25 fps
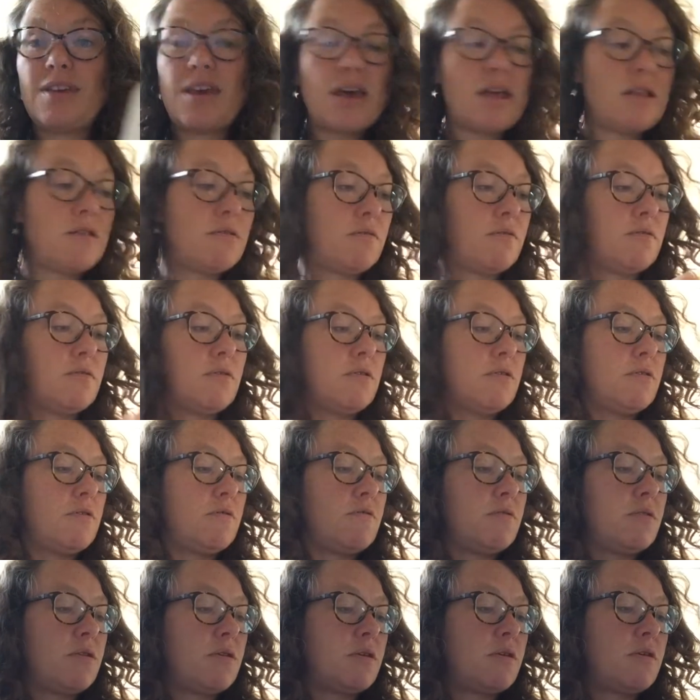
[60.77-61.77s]
10?
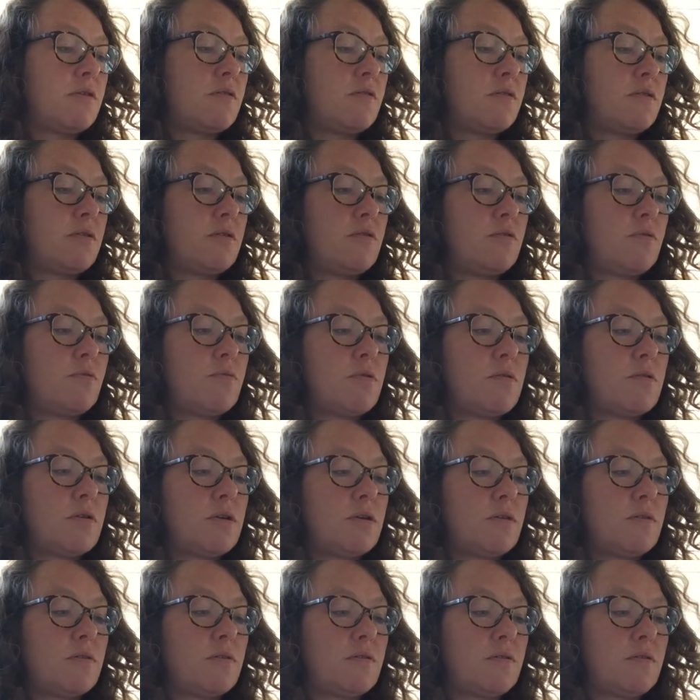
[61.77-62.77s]
Well, it goes in
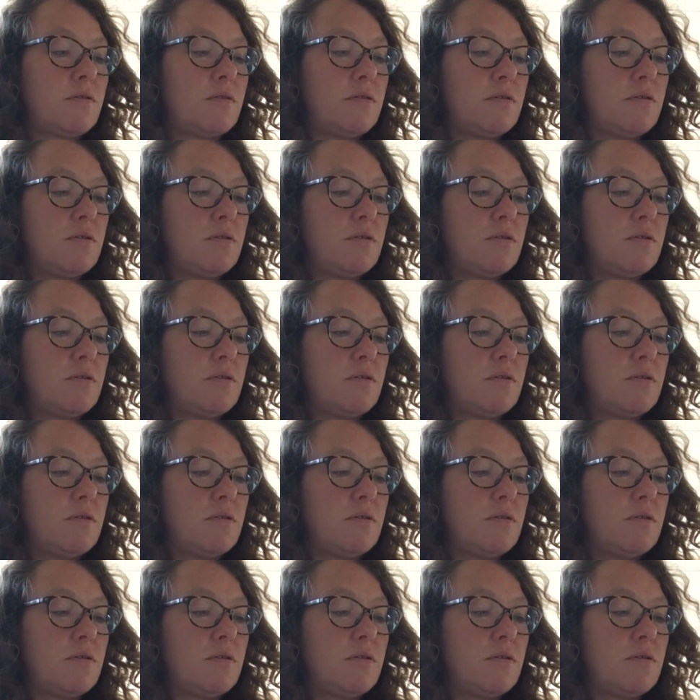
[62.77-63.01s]
twice.